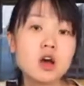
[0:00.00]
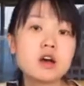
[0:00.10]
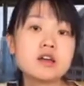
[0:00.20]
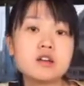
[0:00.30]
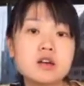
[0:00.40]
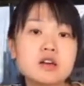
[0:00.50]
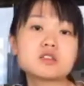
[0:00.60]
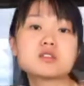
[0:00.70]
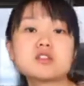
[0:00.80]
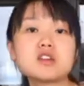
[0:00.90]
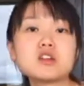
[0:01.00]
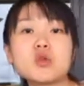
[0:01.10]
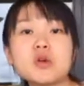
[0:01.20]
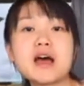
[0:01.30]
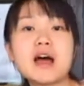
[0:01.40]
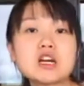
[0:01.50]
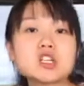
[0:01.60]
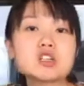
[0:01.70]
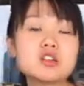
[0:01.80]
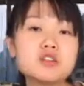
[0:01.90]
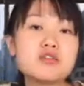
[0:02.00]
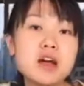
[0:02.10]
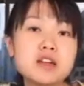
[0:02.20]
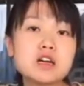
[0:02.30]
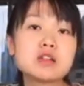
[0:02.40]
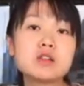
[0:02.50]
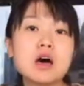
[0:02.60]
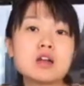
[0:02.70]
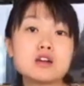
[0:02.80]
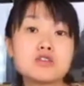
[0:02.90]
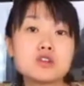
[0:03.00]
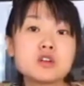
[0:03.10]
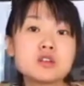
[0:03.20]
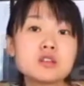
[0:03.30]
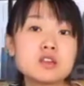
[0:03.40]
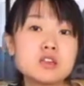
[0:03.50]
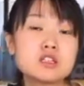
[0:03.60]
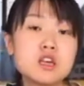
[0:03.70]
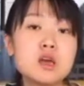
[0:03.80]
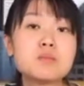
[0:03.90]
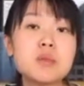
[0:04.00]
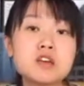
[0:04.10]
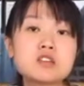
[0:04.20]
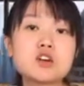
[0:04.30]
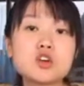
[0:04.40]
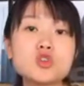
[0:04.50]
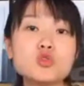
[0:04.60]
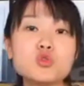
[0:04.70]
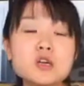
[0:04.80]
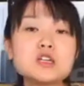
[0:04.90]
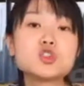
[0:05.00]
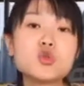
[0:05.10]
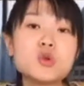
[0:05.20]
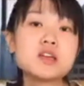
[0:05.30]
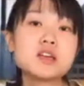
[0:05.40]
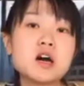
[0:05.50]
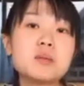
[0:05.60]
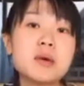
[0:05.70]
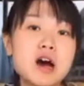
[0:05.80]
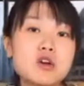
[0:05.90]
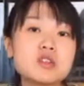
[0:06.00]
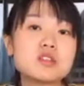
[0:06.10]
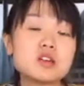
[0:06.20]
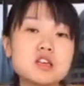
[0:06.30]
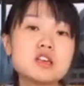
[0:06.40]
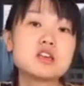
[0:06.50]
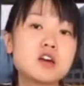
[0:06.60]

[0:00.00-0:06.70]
here at Socedo, we actually find a lot of good leads based on who is tweeting about the key